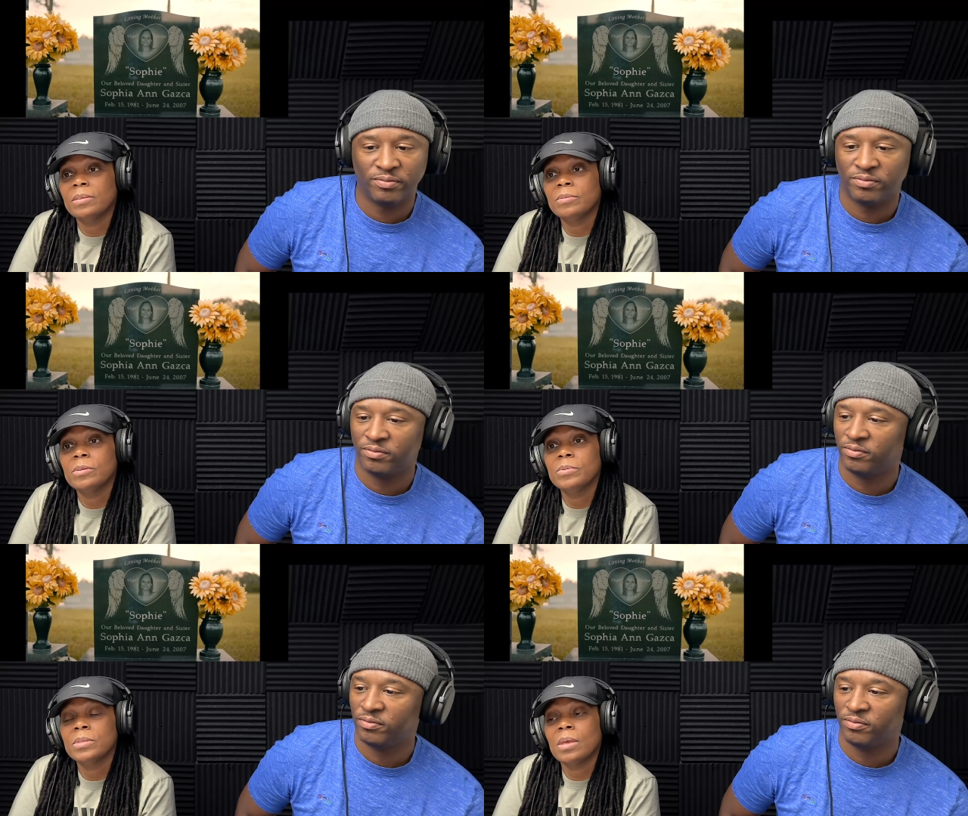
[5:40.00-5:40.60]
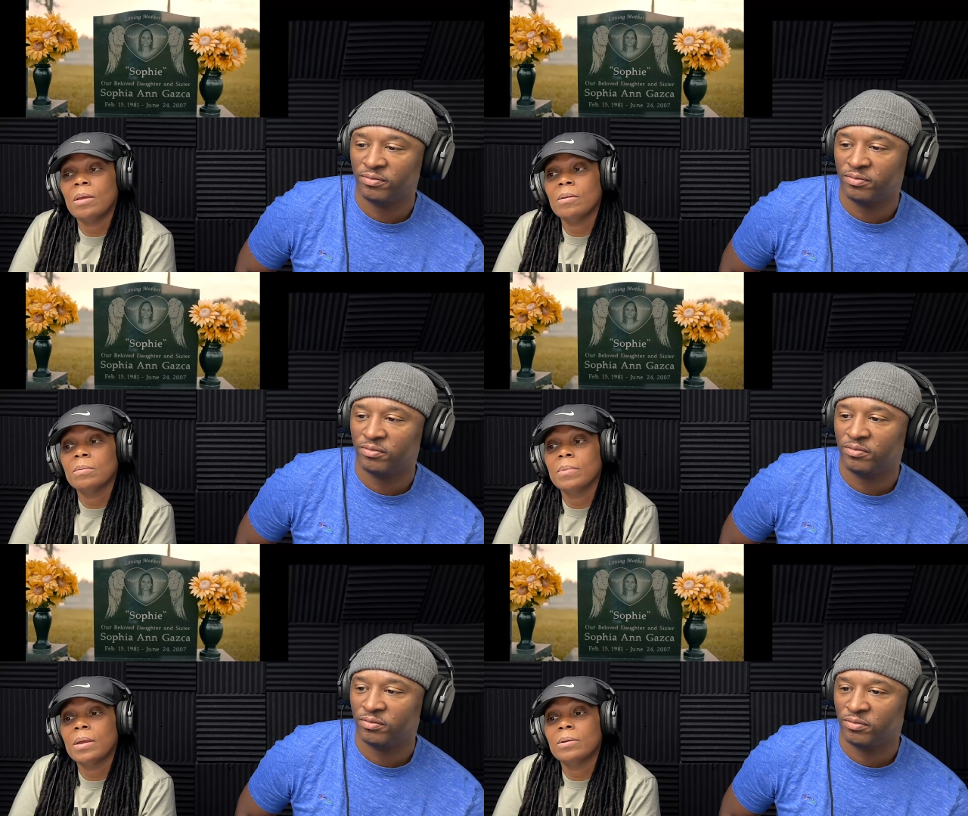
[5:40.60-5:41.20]
Speaker 1: that's what he was talking
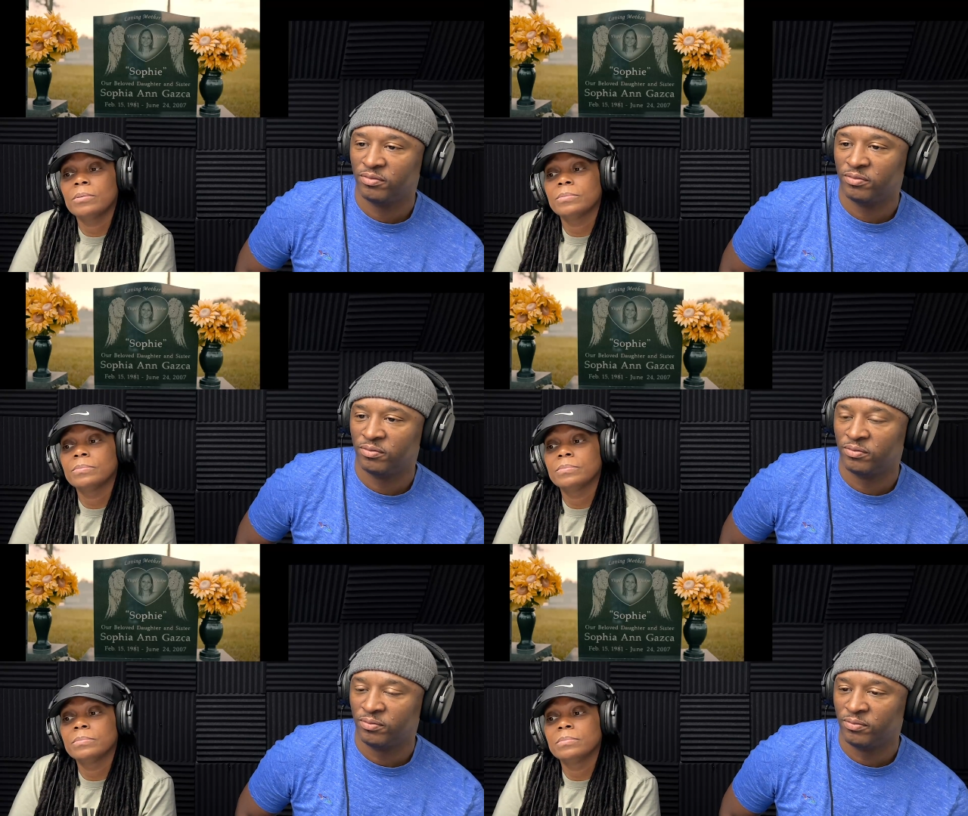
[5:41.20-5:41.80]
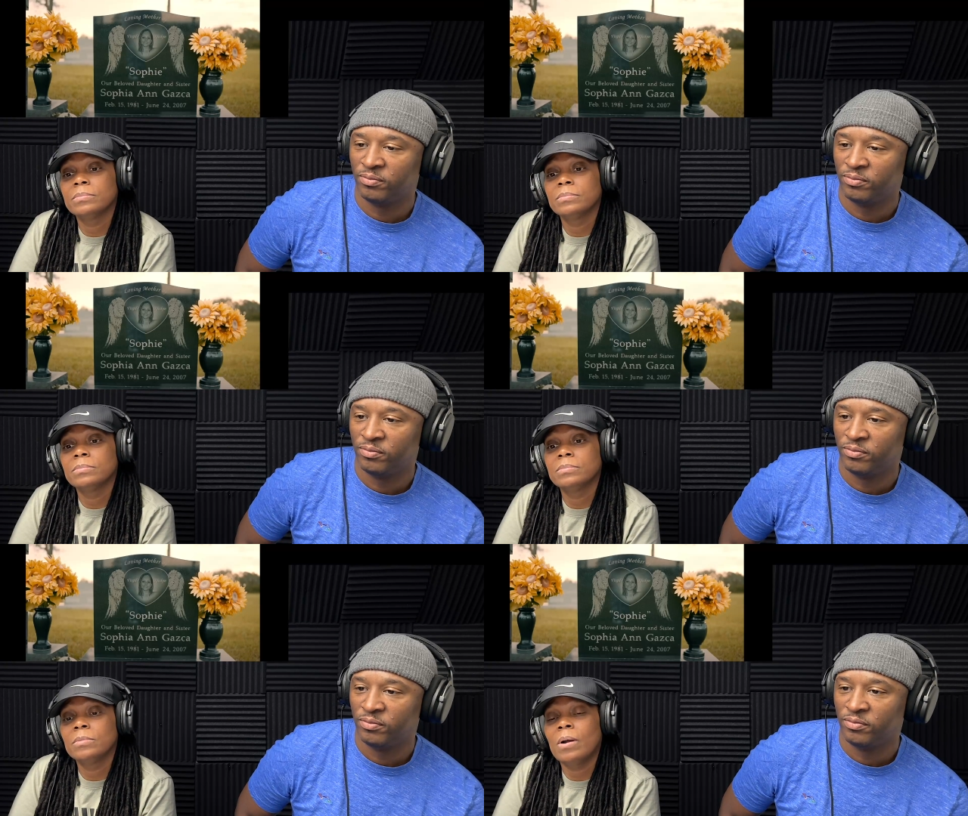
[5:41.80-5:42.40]
about.
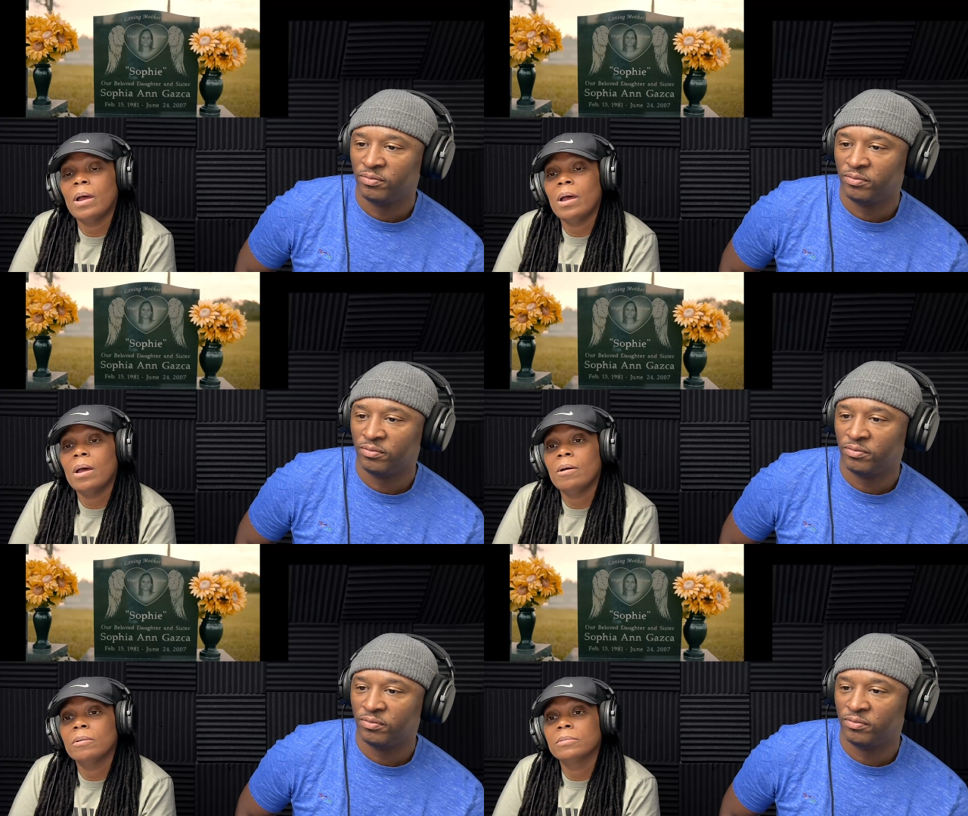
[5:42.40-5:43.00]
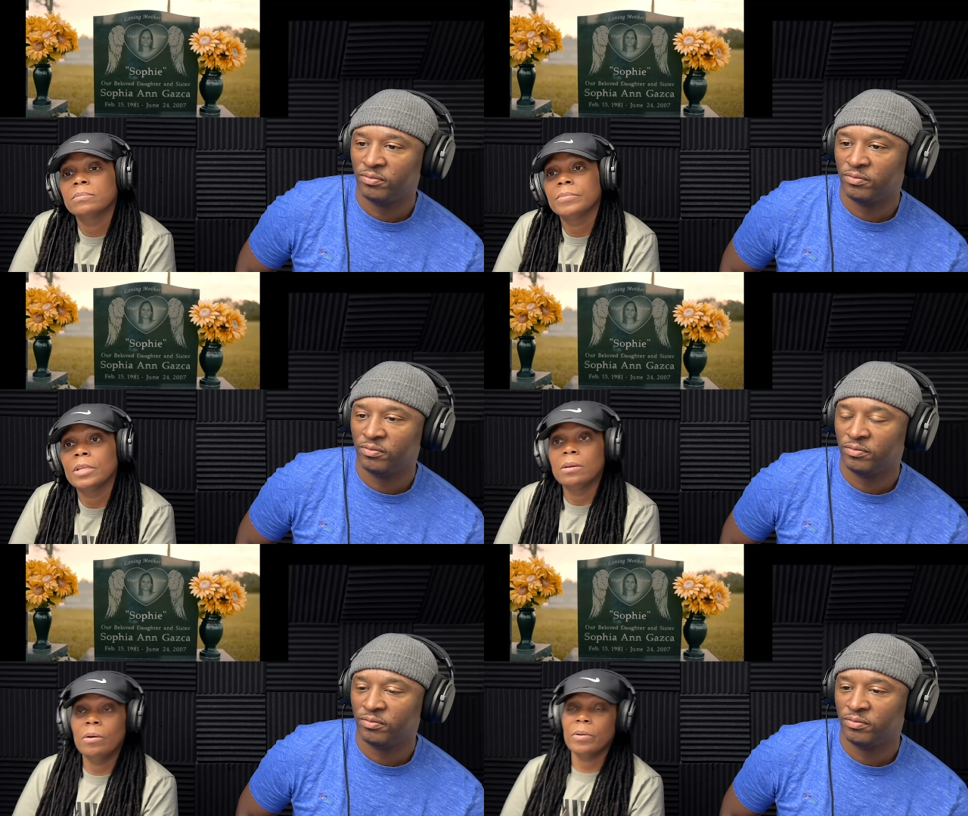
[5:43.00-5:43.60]
Wow.
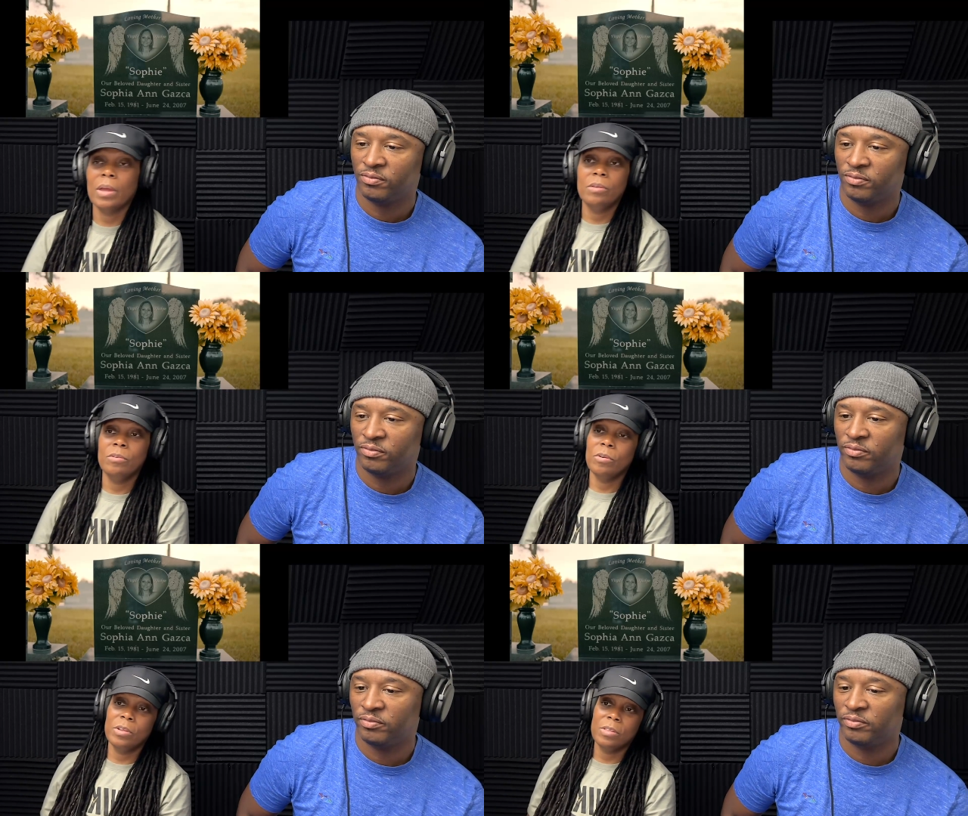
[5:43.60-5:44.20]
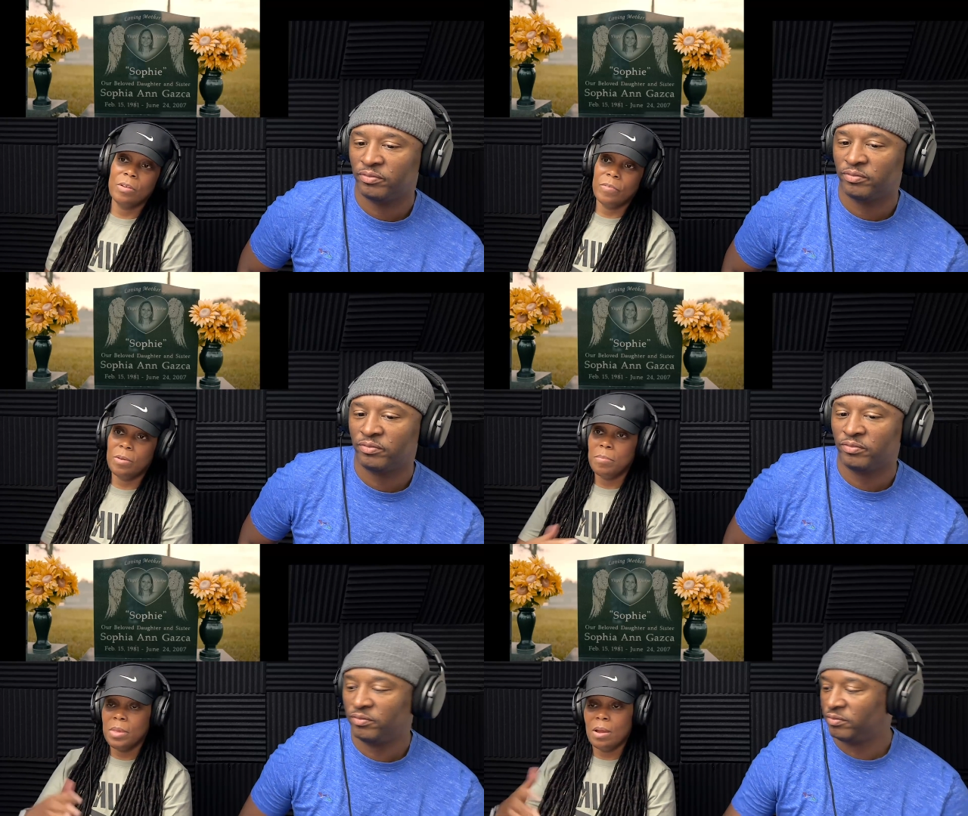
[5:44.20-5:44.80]
Okay, you know this stuff
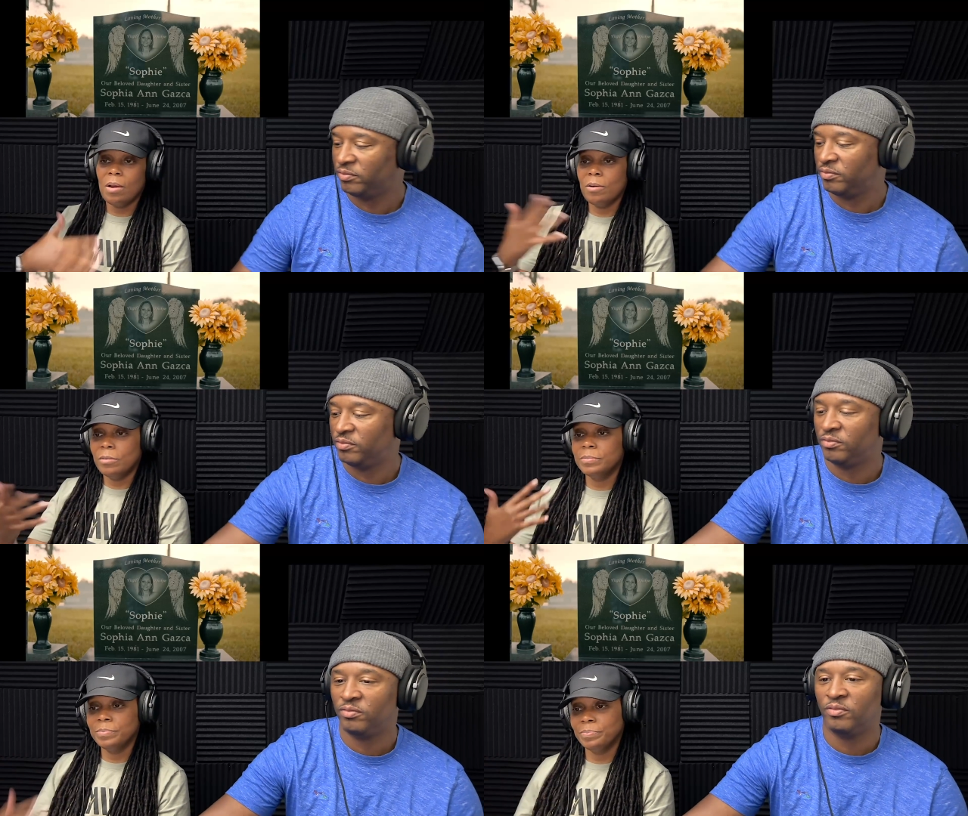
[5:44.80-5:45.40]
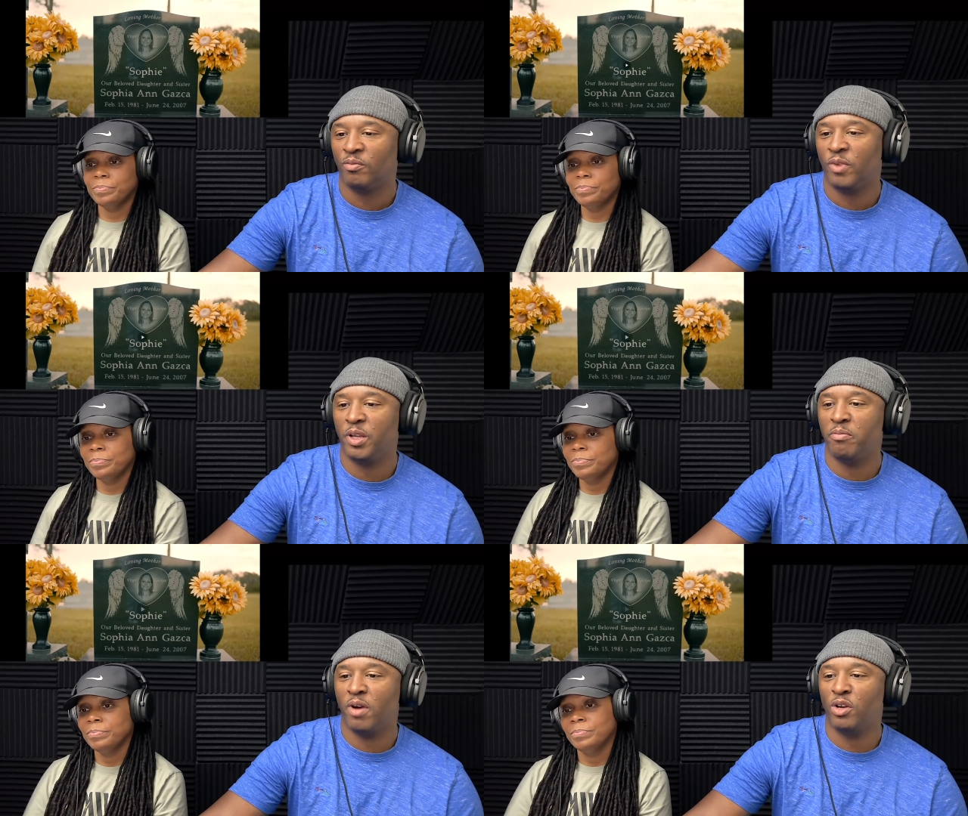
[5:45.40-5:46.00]
get me all
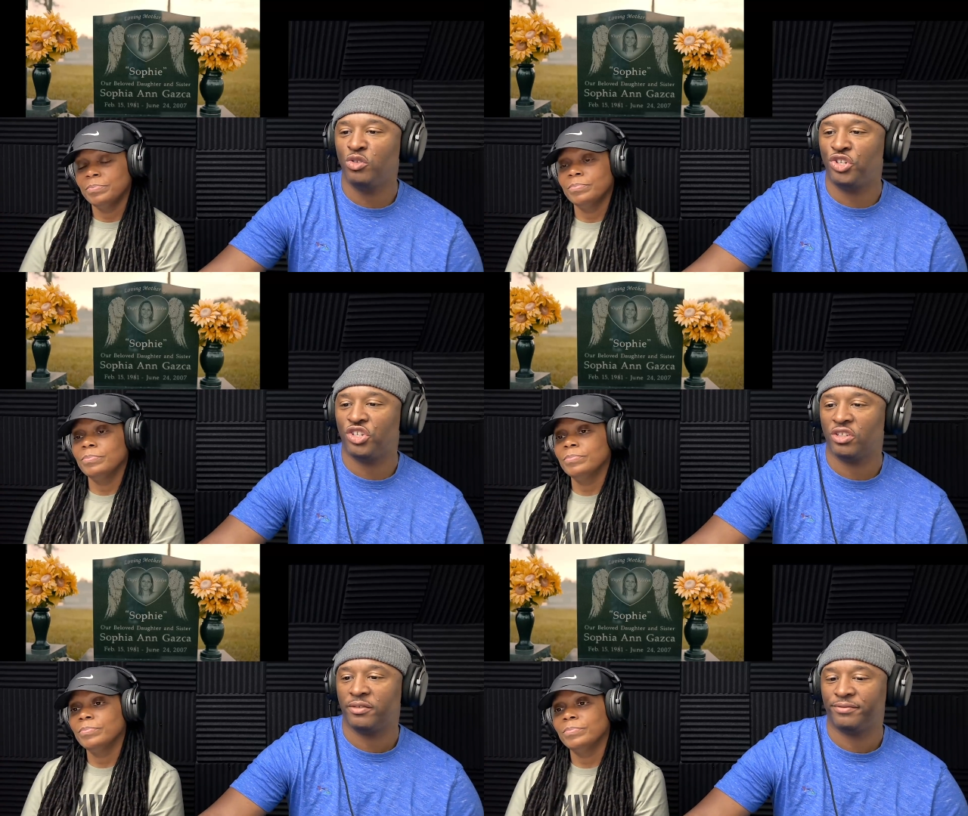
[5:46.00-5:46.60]
Speaker 2: emotion.